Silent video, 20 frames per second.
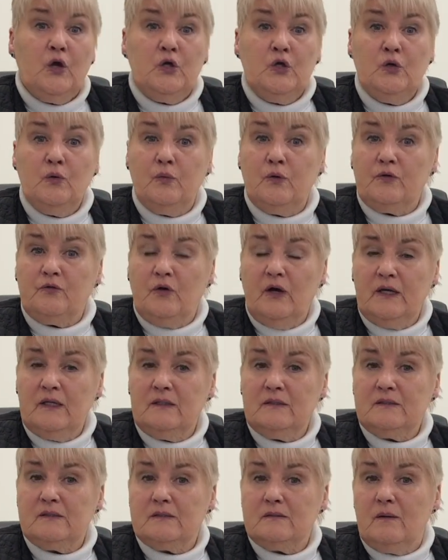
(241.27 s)
you would
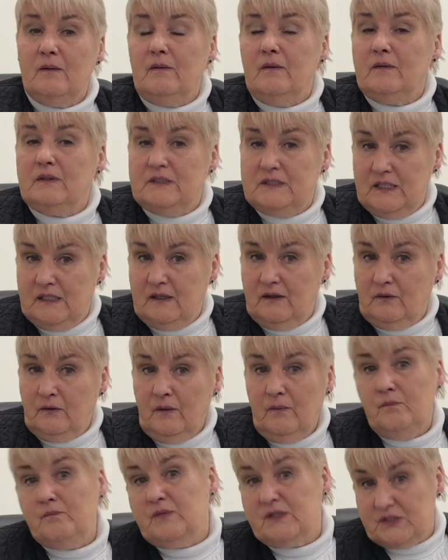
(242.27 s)
write
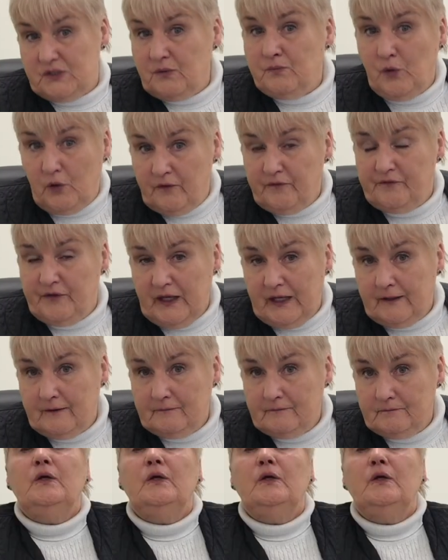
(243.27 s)
Dear Mr. Murphy.